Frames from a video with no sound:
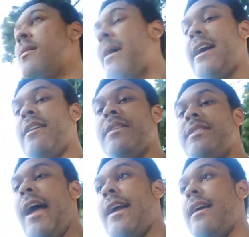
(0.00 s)
back in the
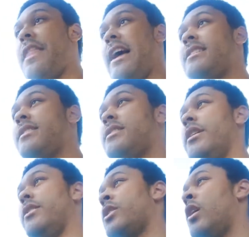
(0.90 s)
day, and that is
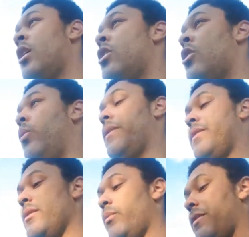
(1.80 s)
that with
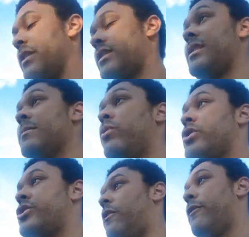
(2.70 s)
this simple
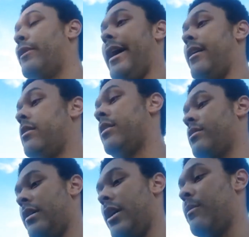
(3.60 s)
software,
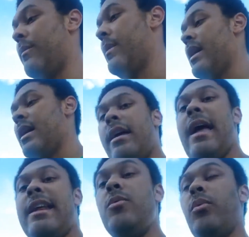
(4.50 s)
you know,
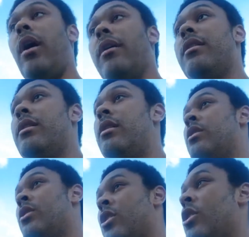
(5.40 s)
anyone
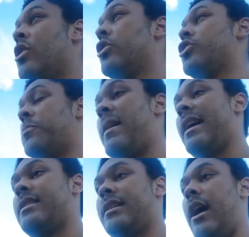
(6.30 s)
could
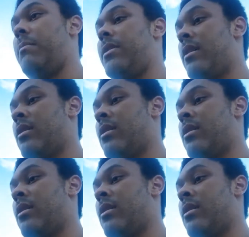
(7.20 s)
pick it up,